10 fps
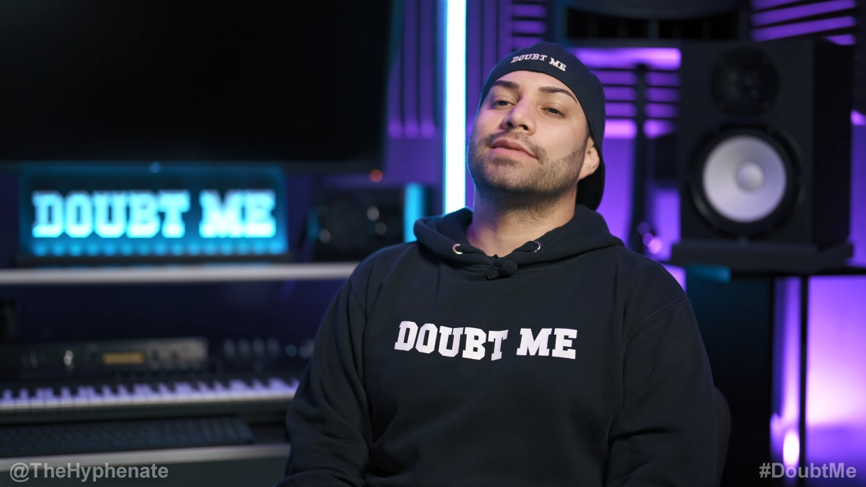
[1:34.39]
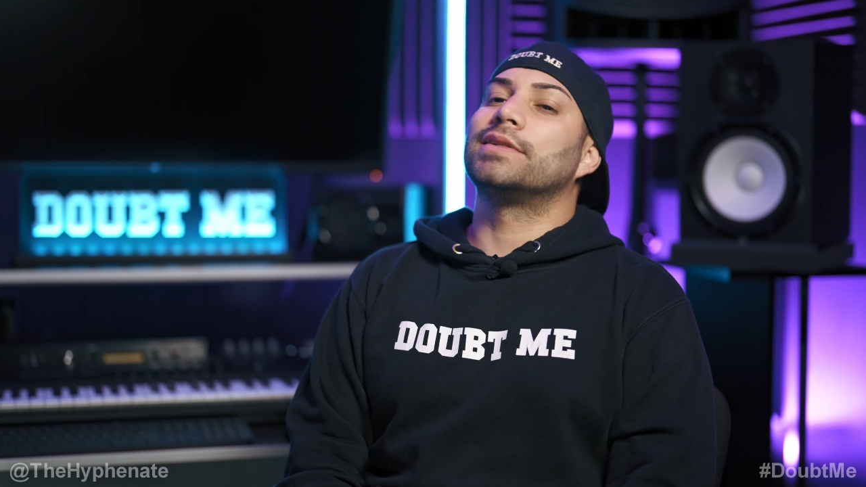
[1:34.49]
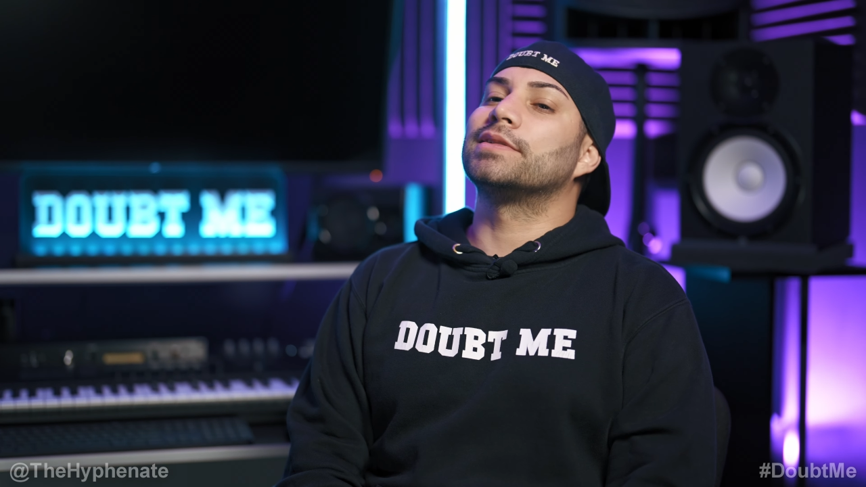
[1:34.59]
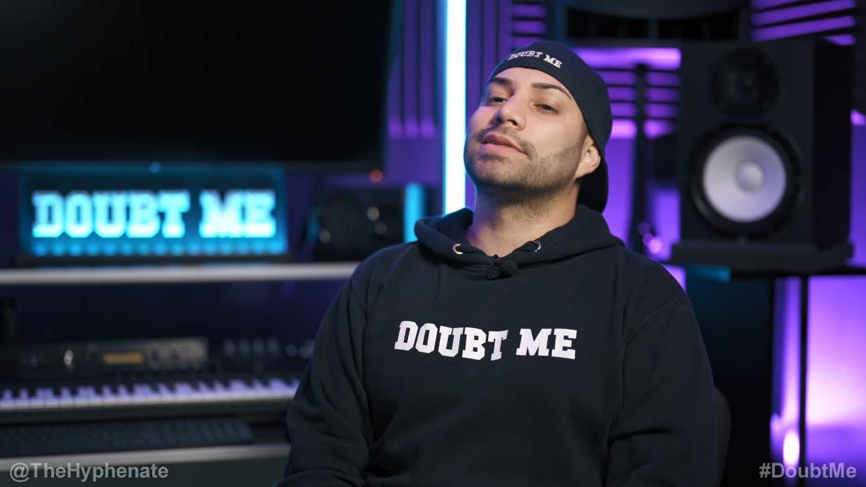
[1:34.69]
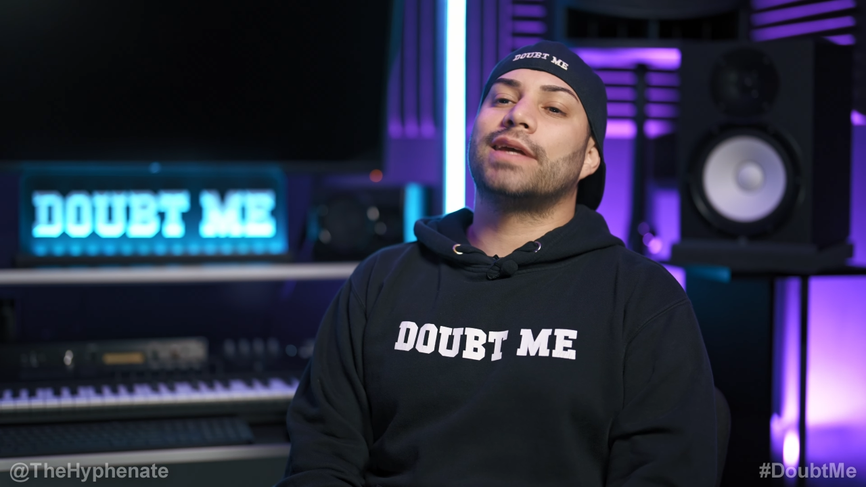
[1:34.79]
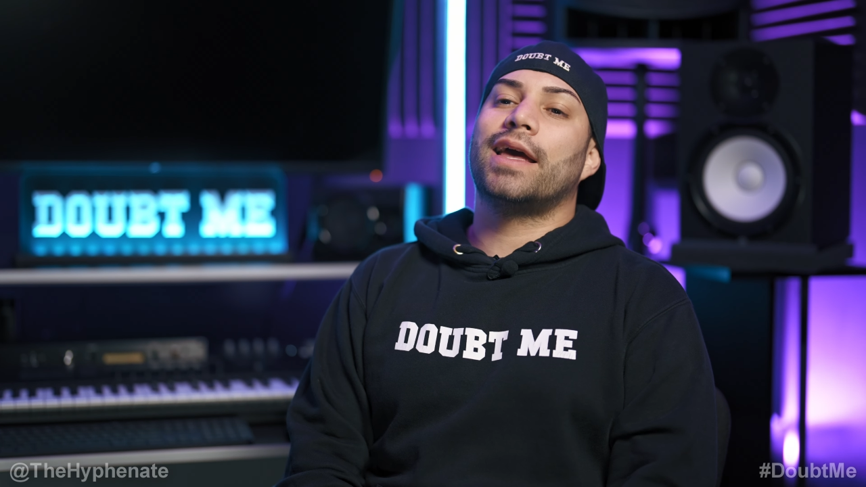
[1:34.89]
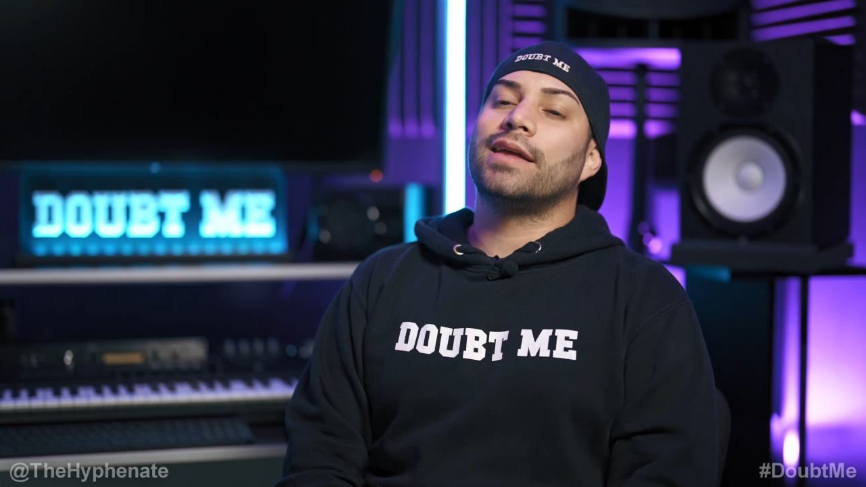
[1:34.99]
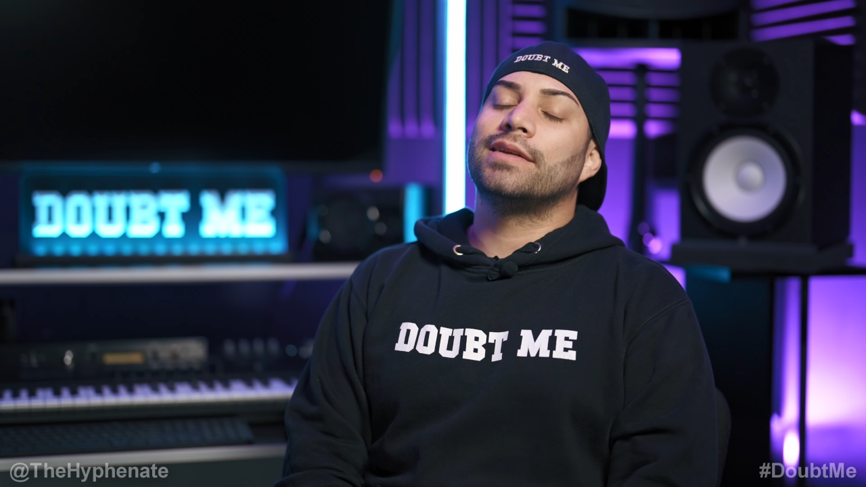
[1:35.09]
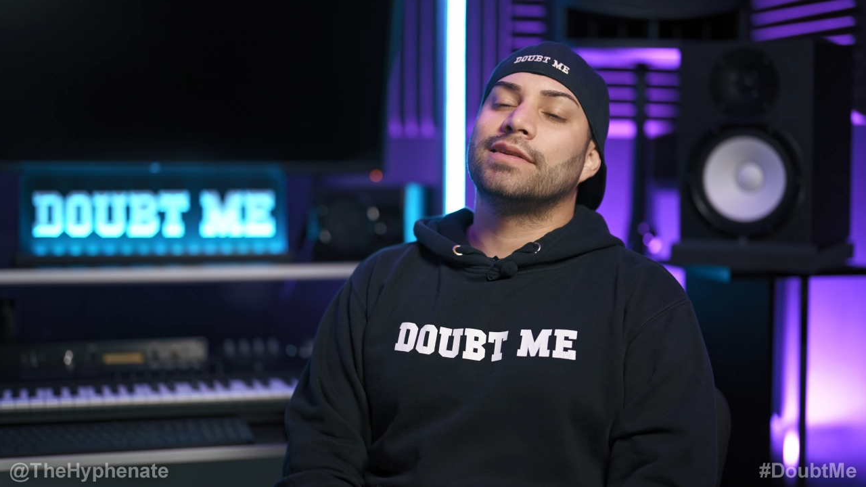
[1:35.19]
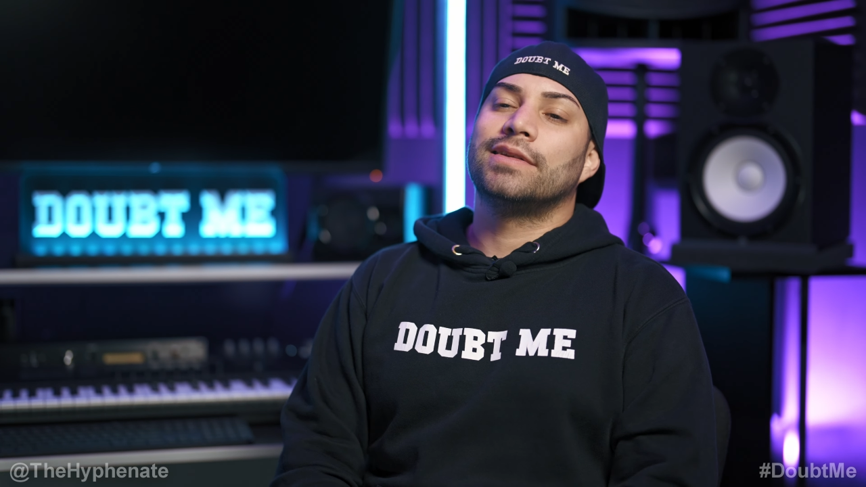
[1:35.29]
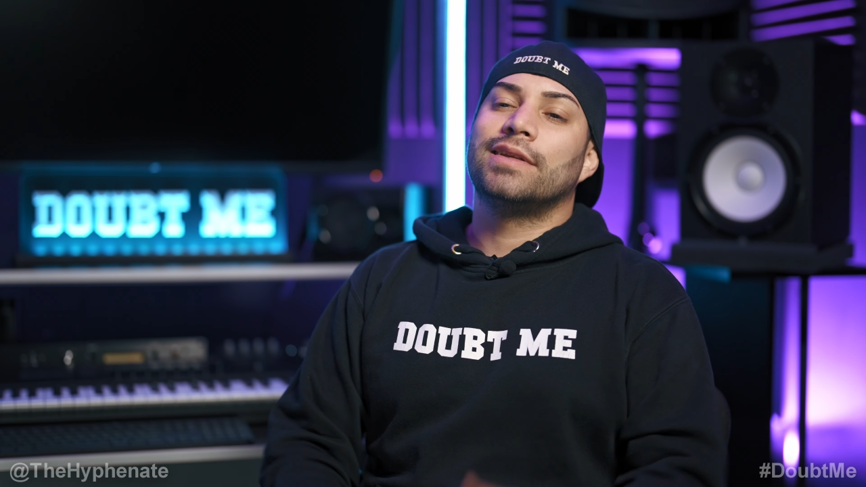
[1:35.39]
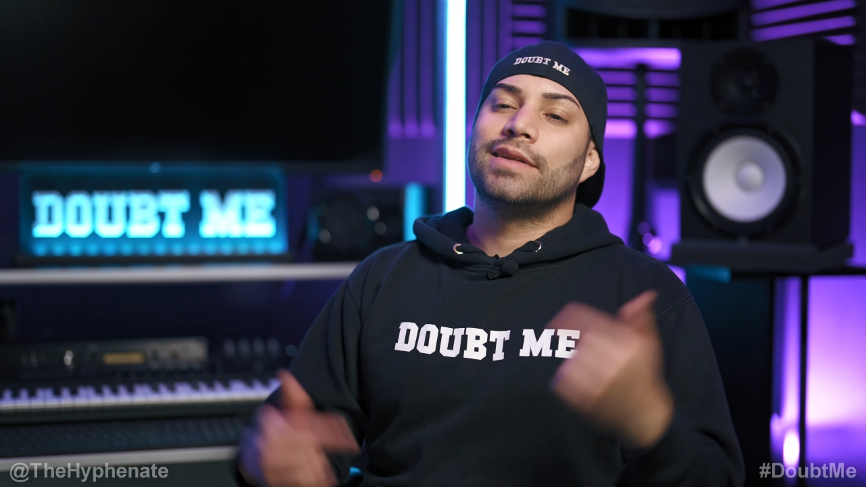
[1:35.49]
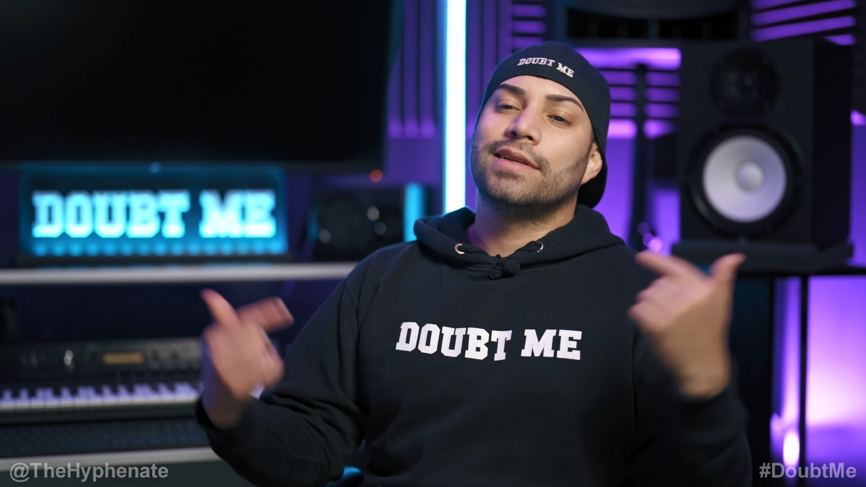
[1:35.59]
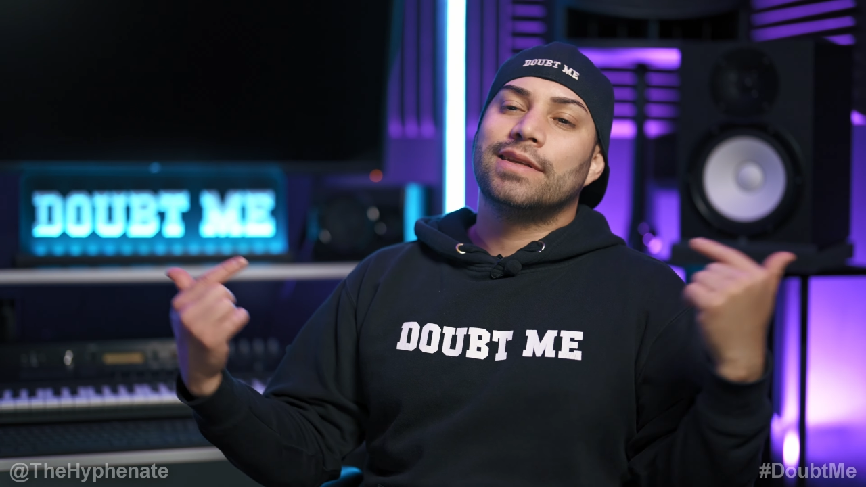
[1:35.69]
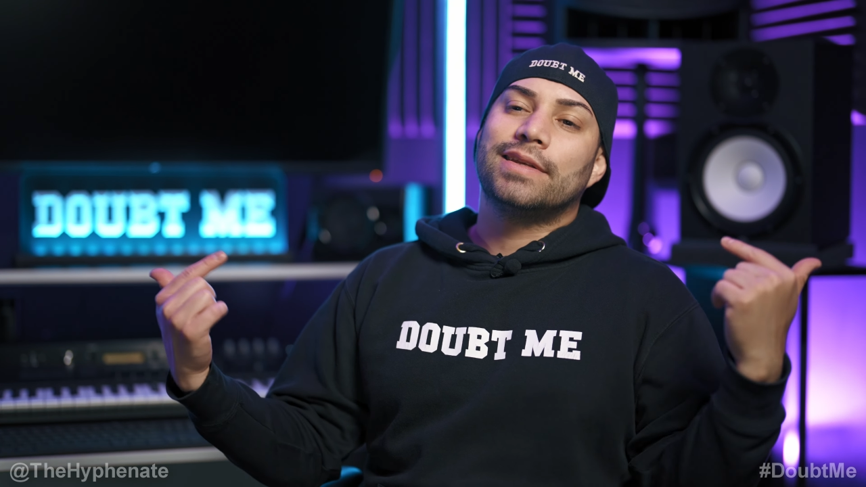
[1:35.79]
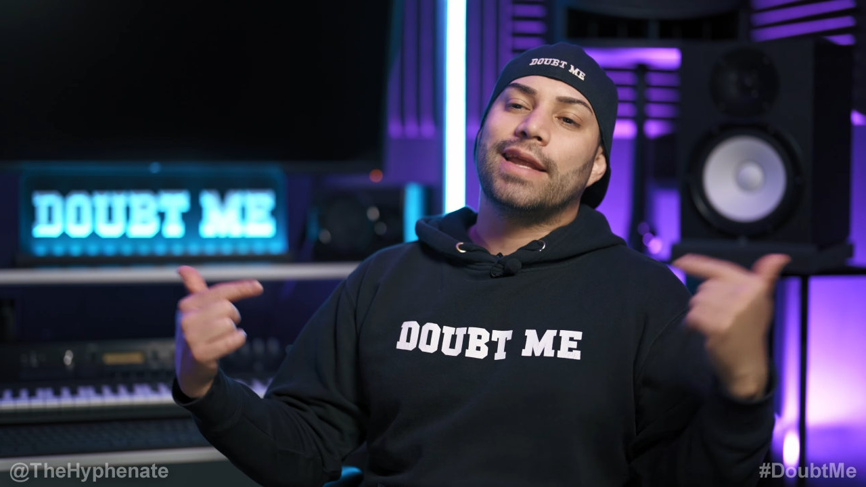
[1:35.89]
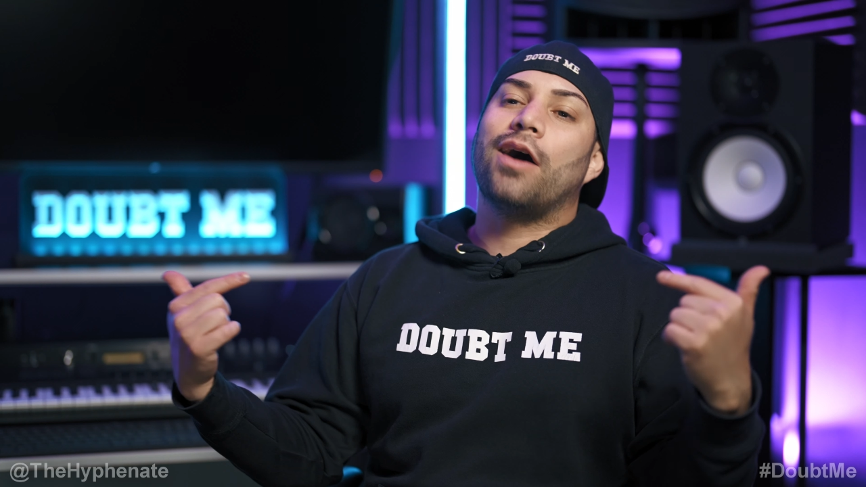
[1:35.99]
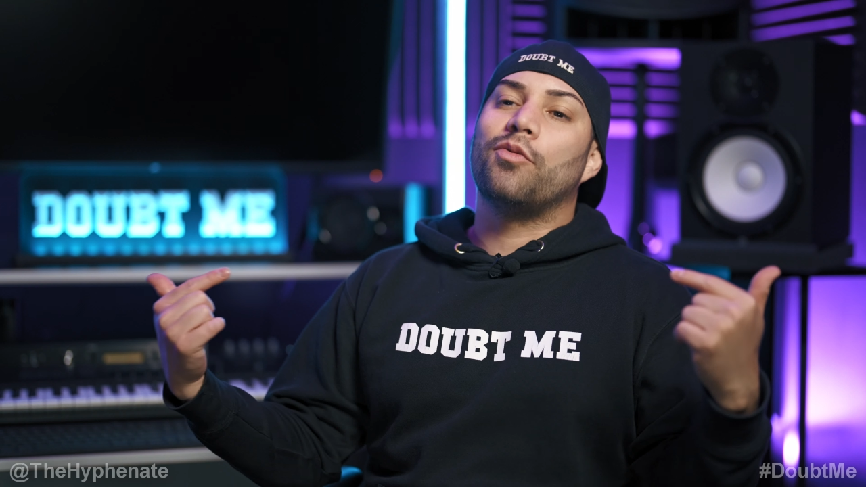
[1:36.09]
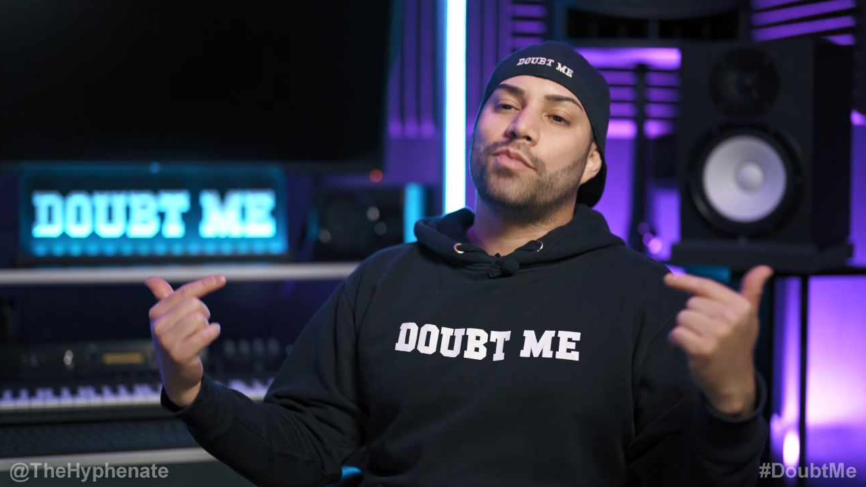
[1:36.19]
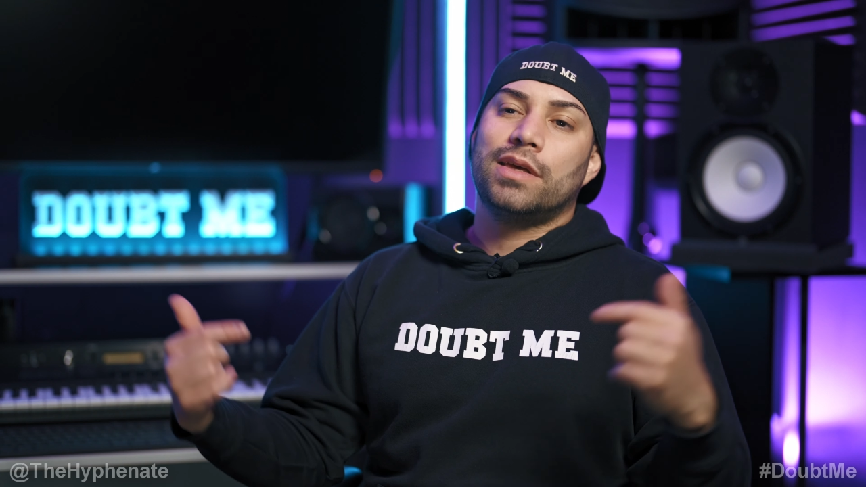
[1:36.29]
and just say,
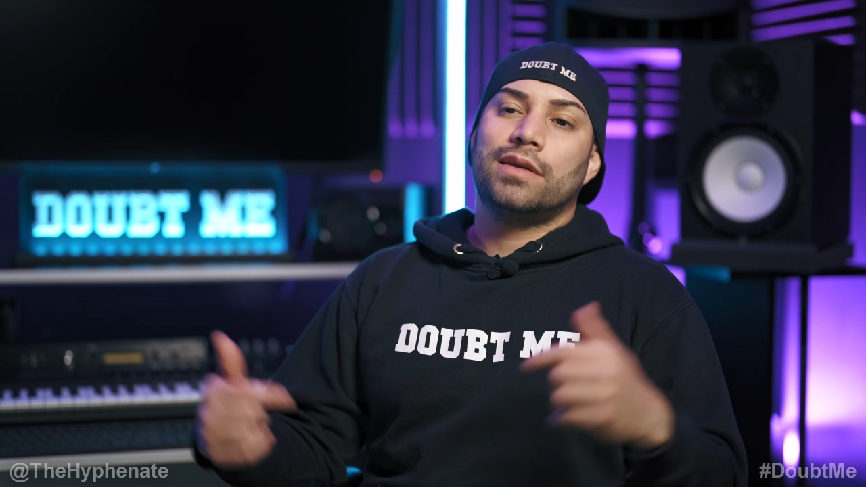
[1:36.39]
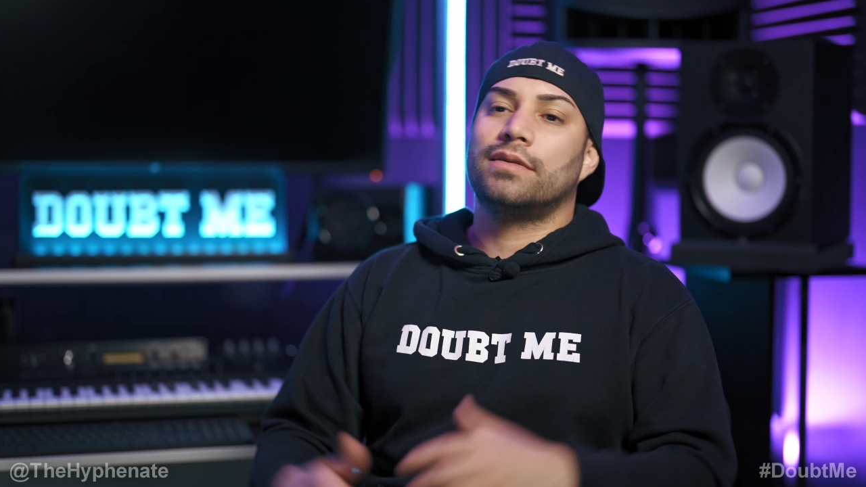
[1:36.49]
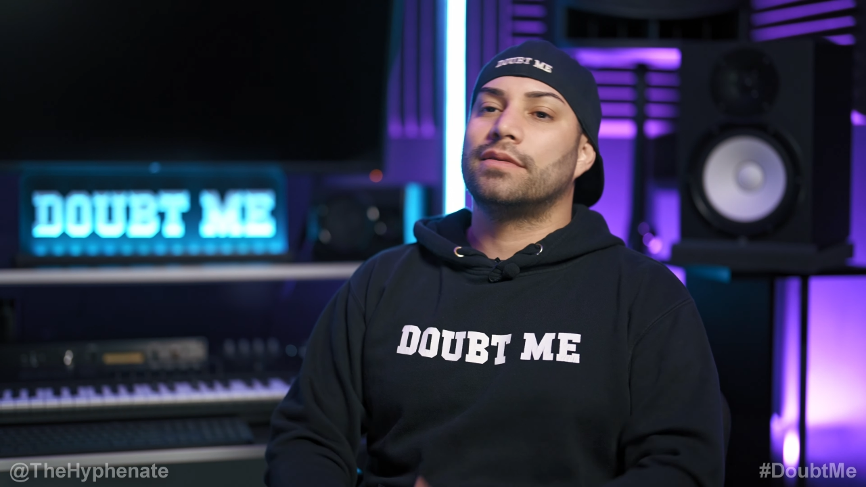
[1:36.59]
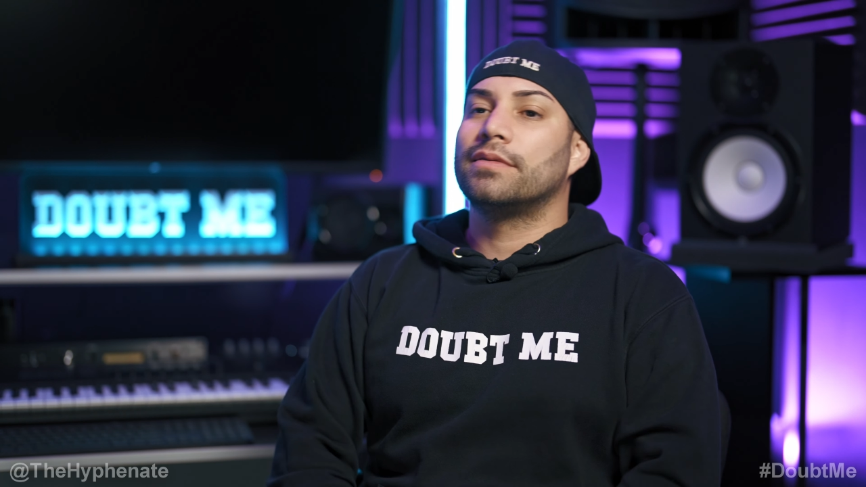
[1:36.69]
doubt me.